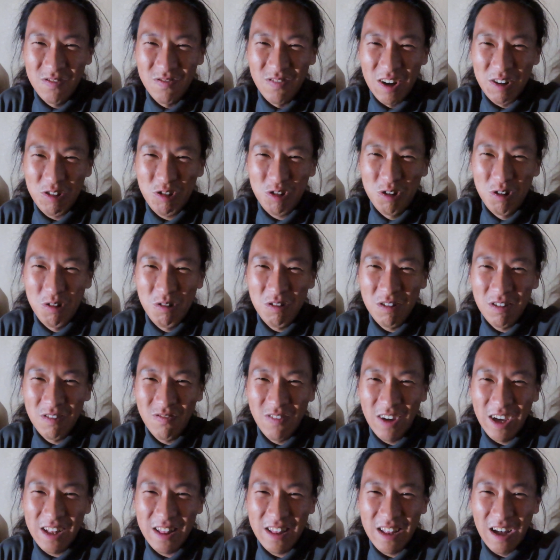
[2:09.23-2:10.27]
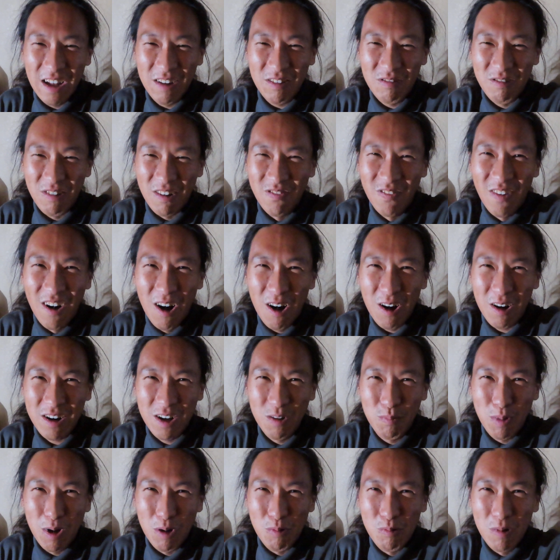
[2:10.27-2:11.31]
my student make that remark
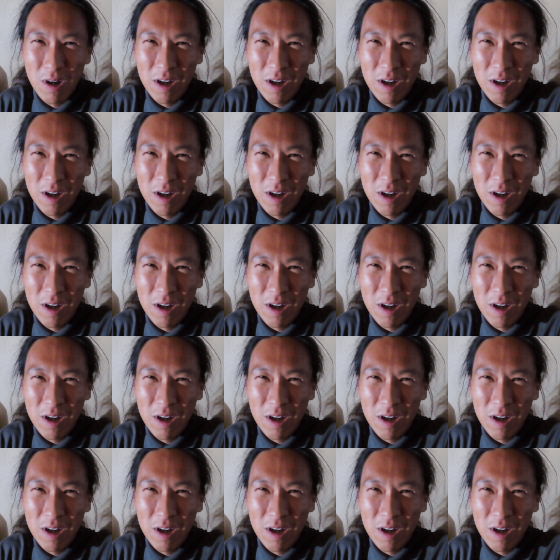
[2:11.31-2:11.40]
about